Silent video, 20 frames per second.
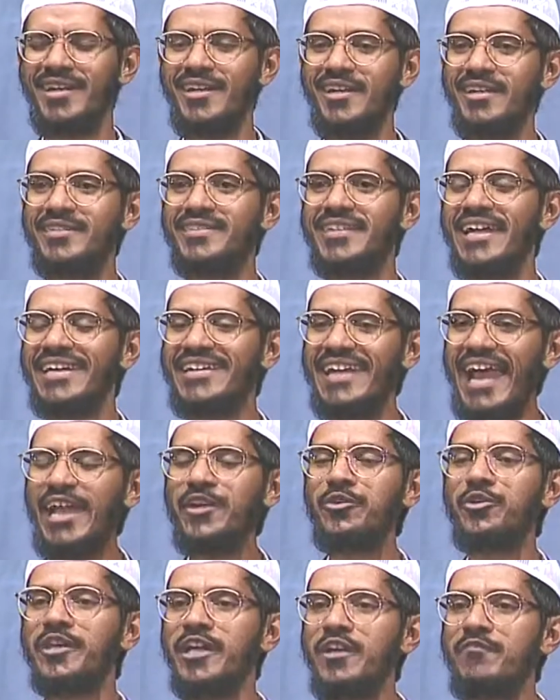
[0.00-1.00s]
They tried to
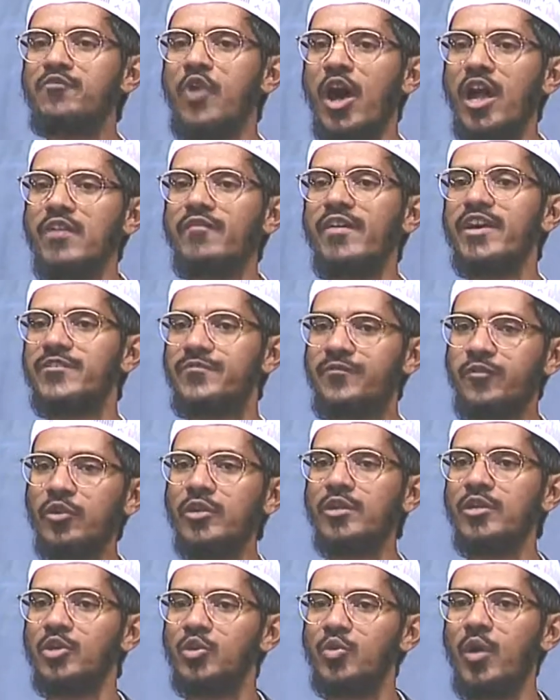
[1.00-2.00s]
give non-veg food
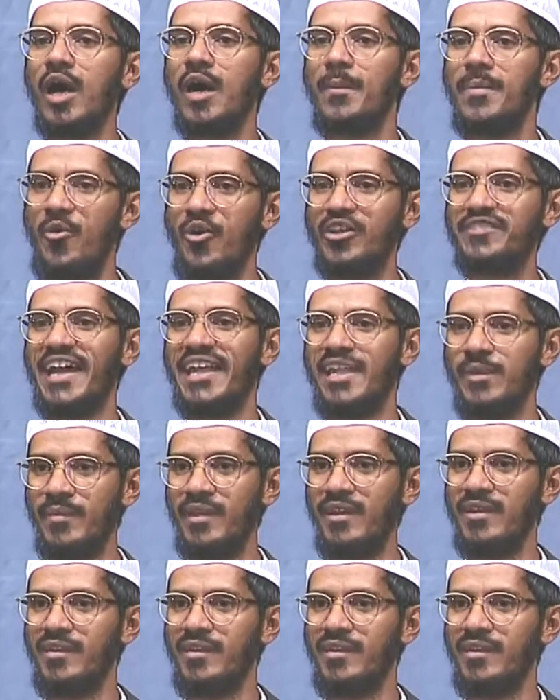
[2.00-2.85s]
to a herbivorous animal.